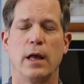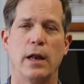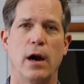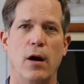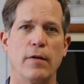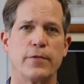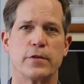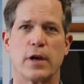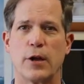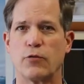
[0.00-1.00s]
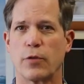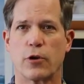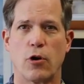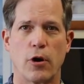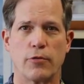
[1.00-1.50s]
Now, oftentimes with a
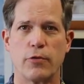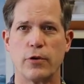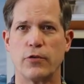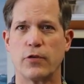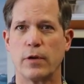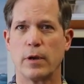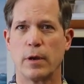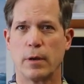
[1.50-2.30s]
cartridge